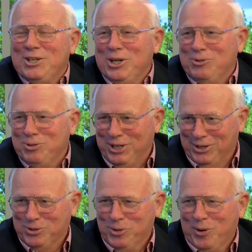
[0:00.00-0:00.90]
an
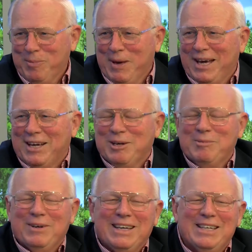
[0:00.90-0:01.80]
interesting story. Back,
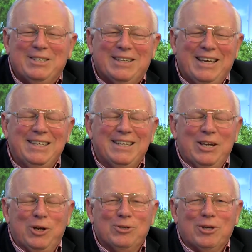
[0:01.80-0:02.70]
I guess, 18
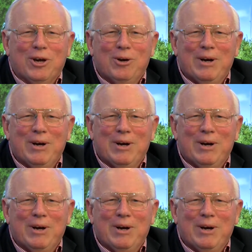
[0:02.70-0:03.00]
years ago,